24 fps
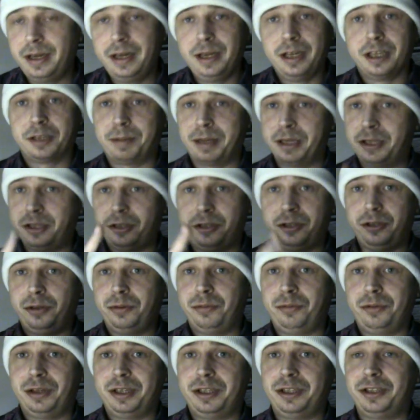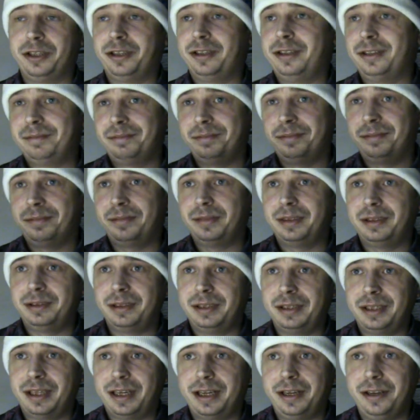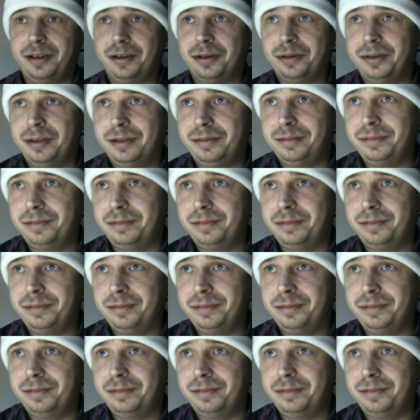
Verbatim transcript: especially to you, Richard. I know.